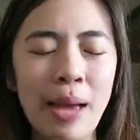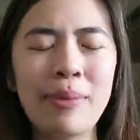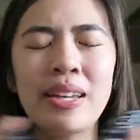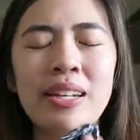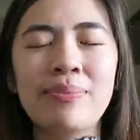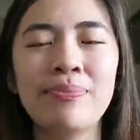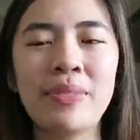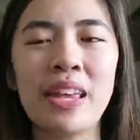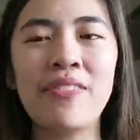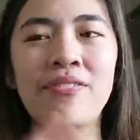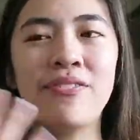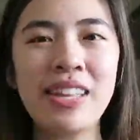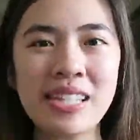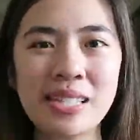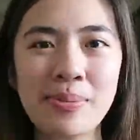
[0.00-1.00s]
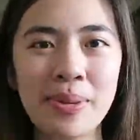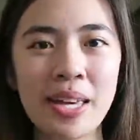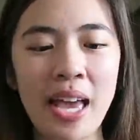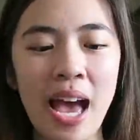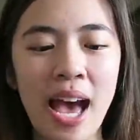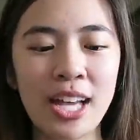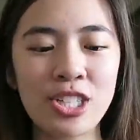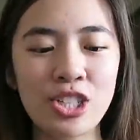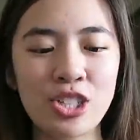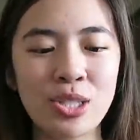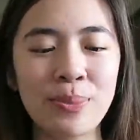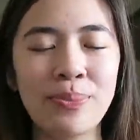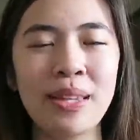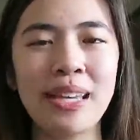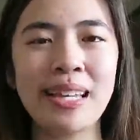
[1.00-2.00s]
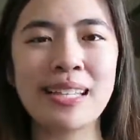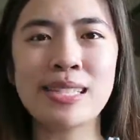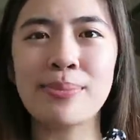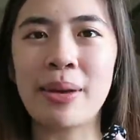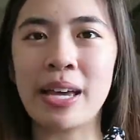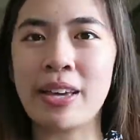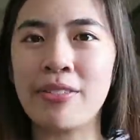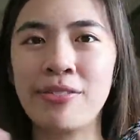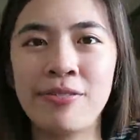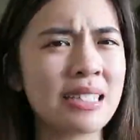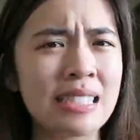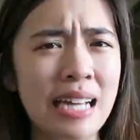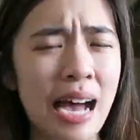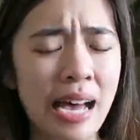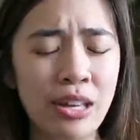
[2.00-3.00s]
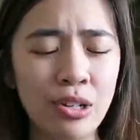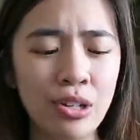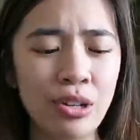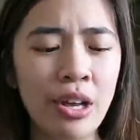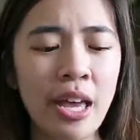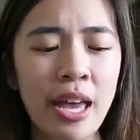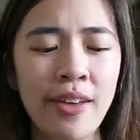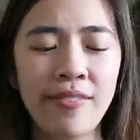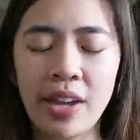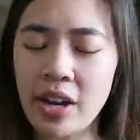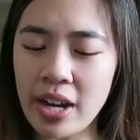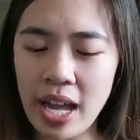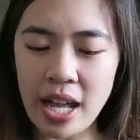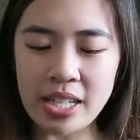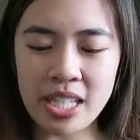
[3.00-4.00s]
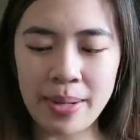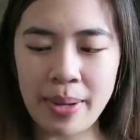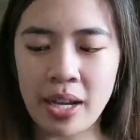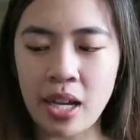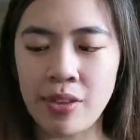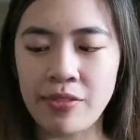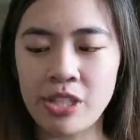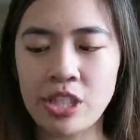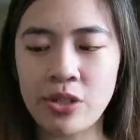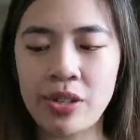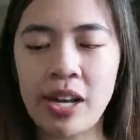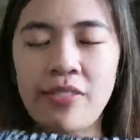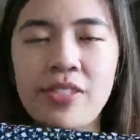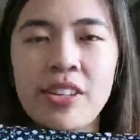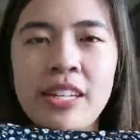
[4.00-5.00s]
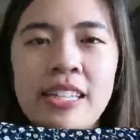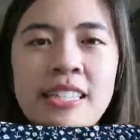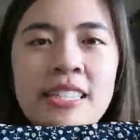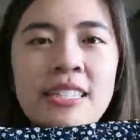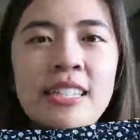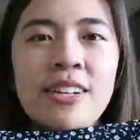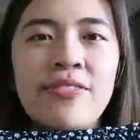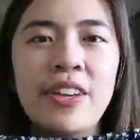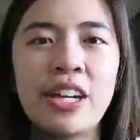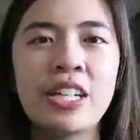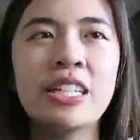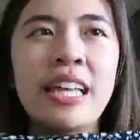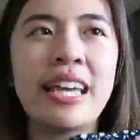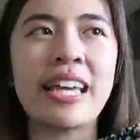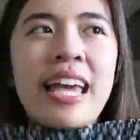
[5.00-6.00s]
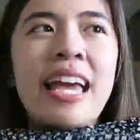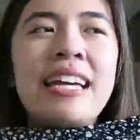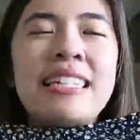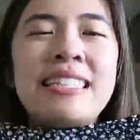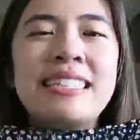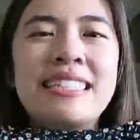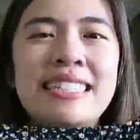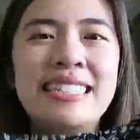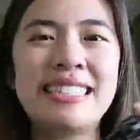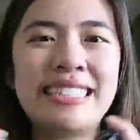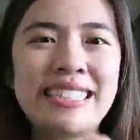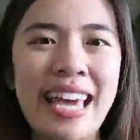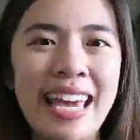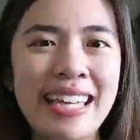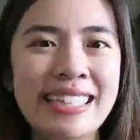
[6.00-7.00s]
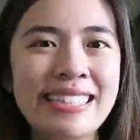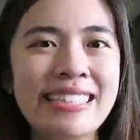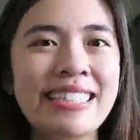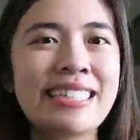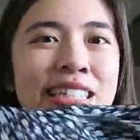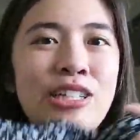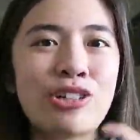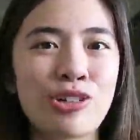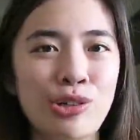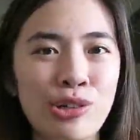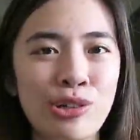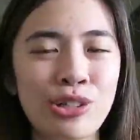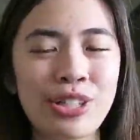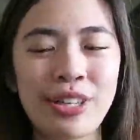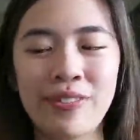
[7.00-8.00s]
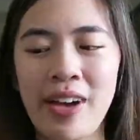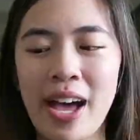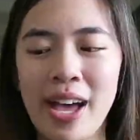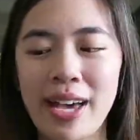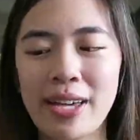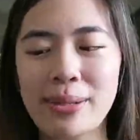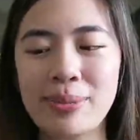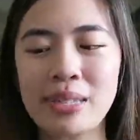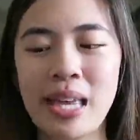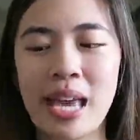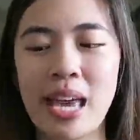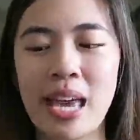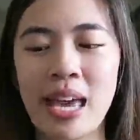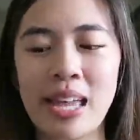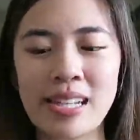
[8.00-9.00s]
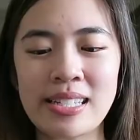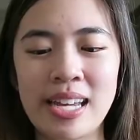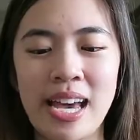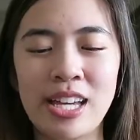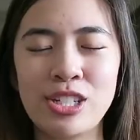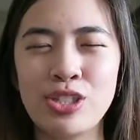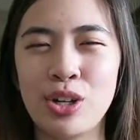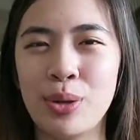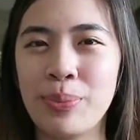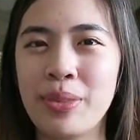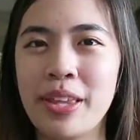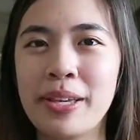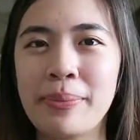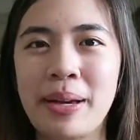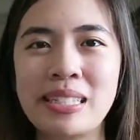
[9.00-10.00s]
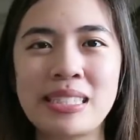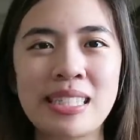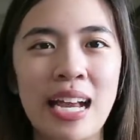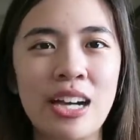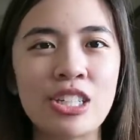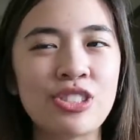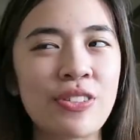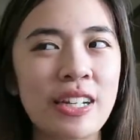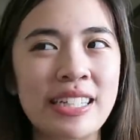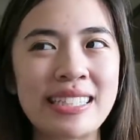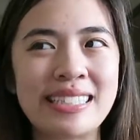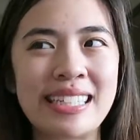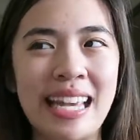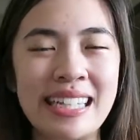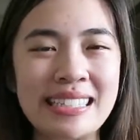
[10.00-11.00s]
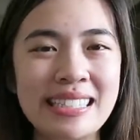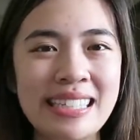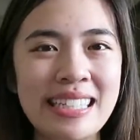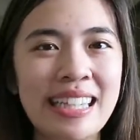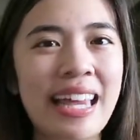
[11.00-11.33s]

I mean, it fits me, I just don't think it's my style. Very outside of my comfort zone. I feel like this is like a very like dainty girly vibes, and I don't think my style is very dainty.